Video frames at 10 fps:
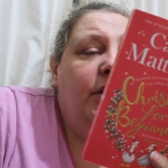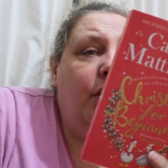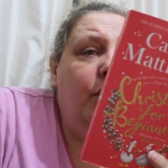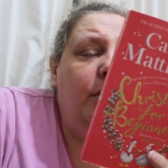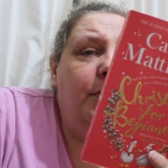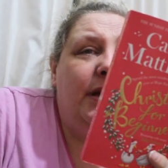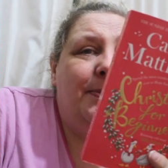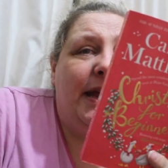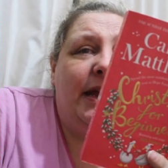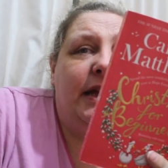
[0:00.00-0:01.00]
Owner Molly
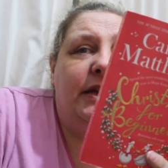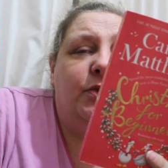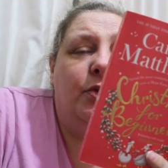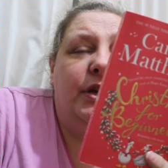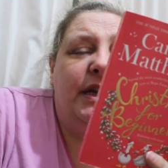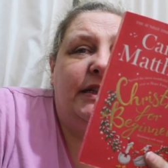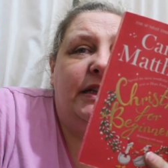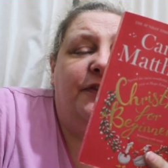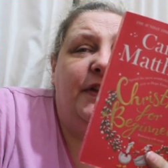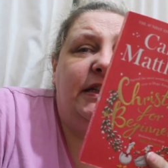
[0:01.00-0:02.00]
Baker is organising
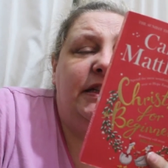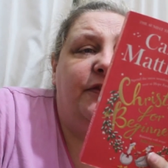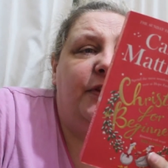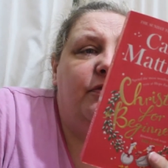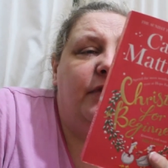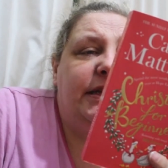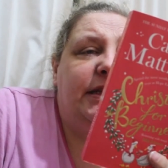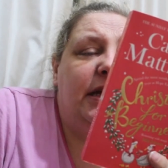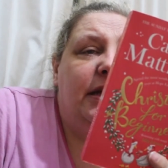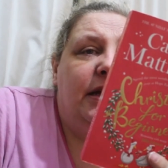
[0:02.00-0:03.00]
a festive
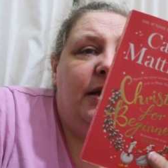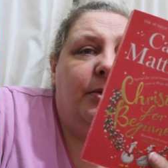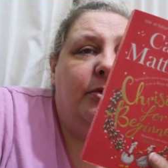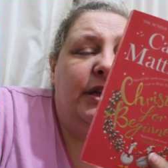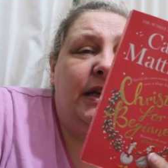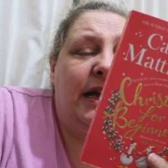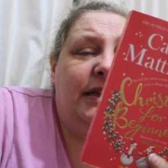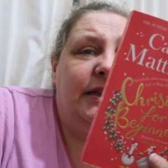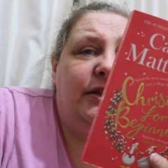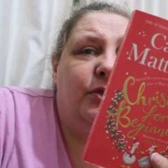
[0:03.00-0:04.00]
fundraiser, but with an
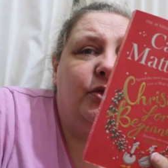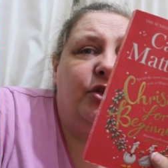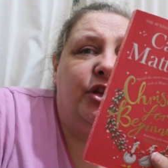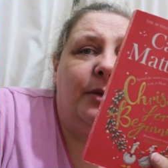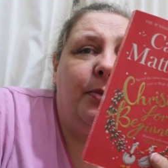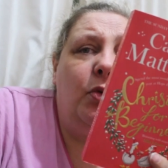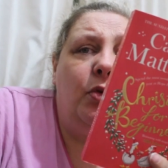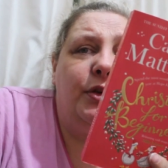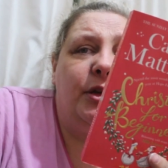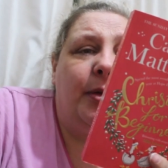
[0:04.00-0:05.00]
antisocial sheep,
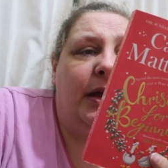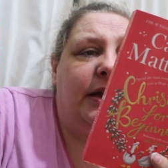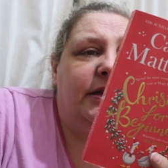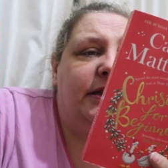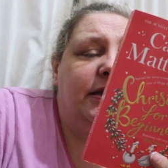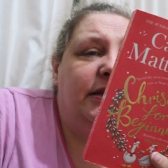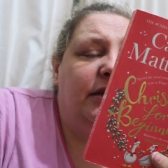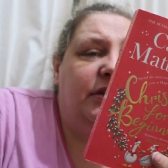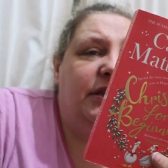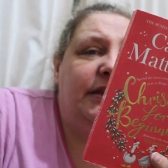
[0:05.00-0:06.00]
awkward alpacas and a
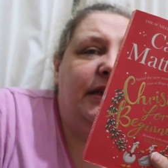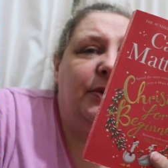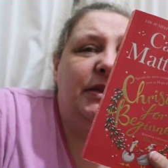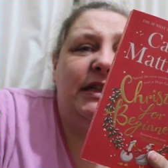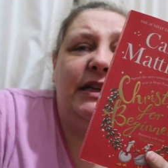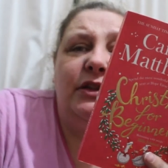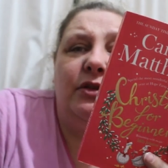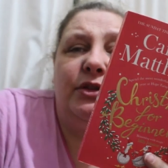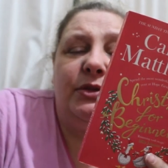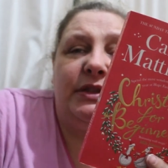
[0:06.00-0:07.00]
seriously sequined Santa
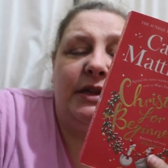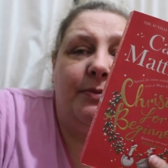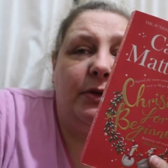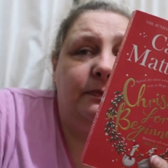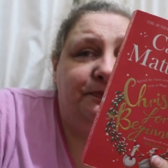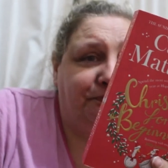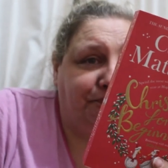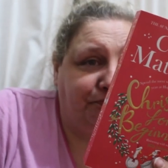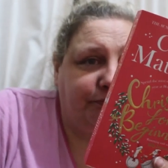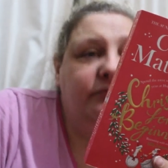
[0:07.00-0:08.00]
Claus to assemble.
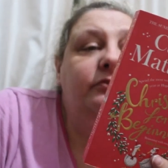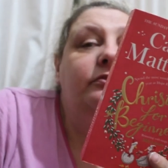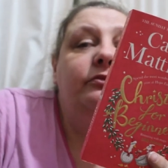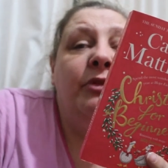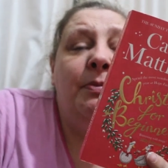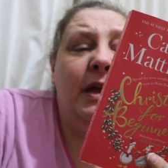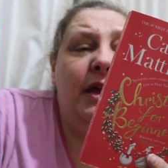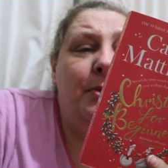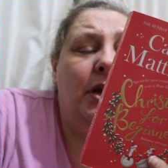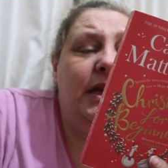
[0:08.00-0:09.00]

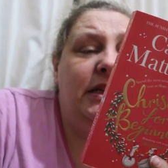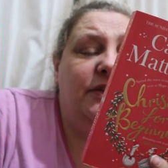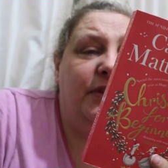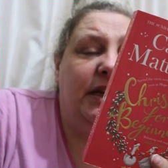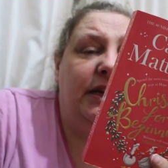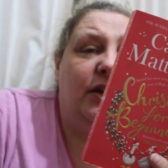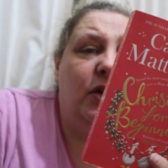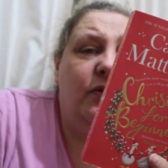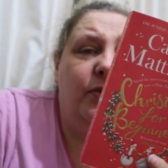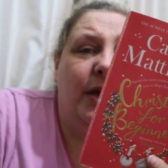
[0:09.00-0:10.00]
Molly is feeling
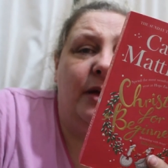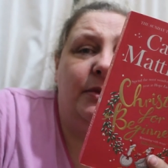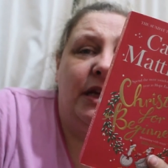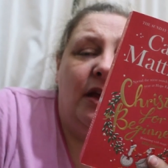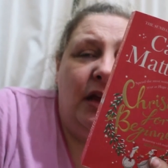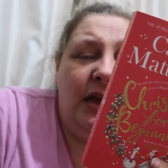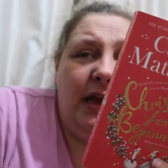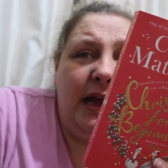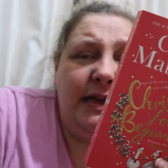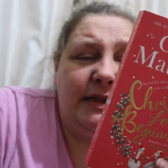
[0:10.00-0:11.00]
overwhelmed
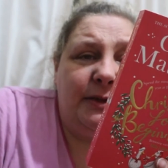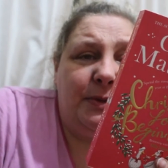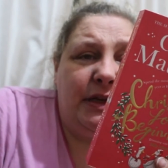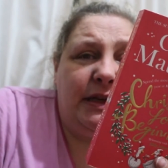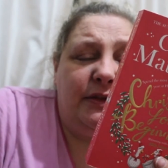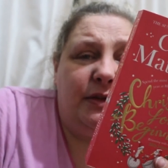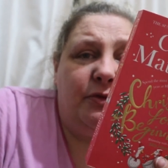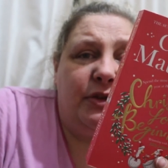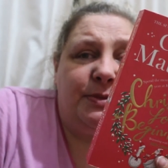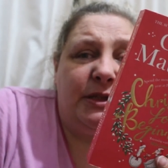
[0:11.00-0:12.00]
and in desperate need of some
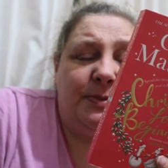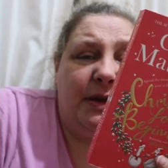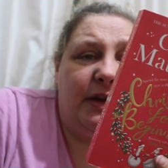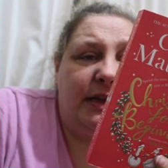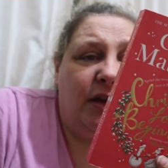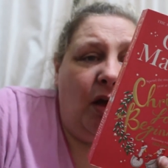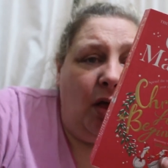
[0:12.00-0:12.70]
Christmas spirit.